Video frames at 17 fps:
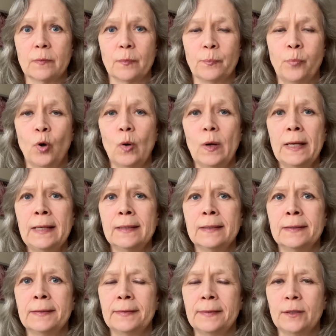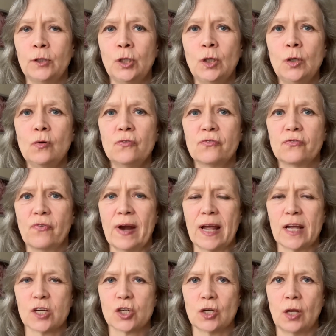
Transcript: pulling in new fresh